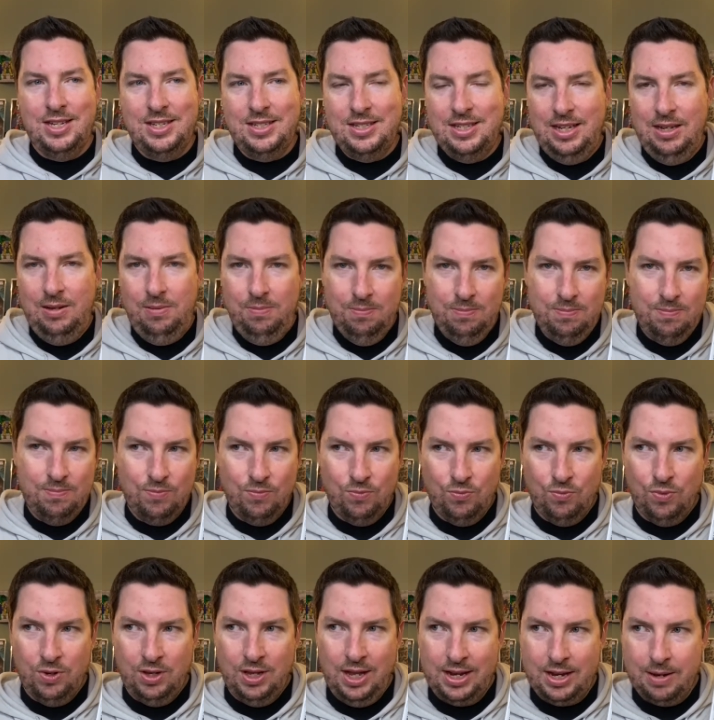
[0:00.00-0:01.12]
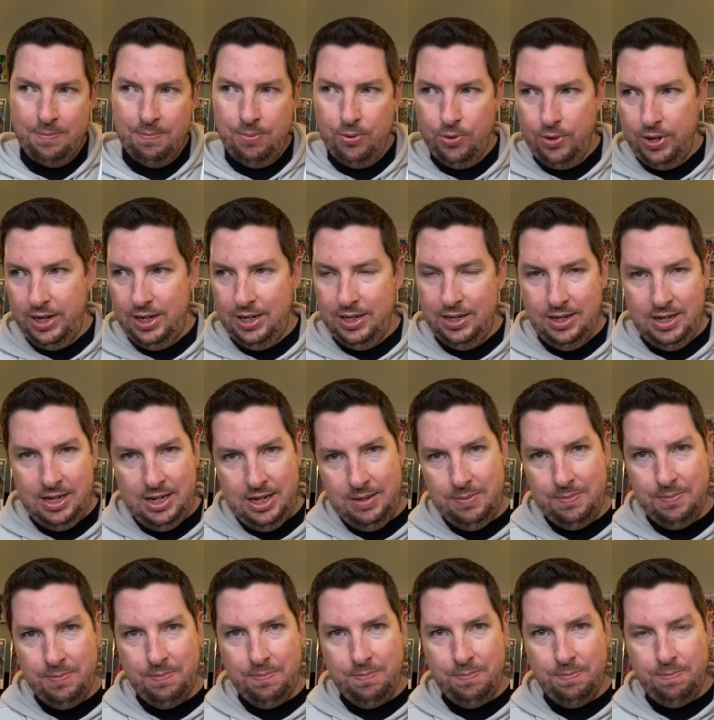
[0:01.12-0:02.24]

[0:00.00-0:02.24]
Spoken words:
seem like a pretty neat